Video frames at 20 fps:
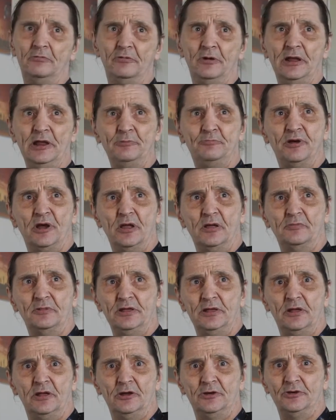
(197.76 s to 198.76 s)
weighed
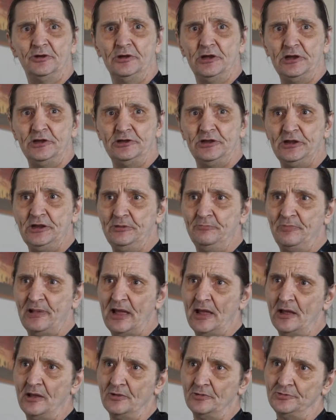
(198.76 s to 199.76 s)
probably 118
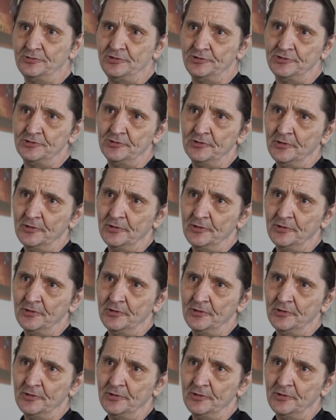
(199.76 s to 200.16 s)
pounds.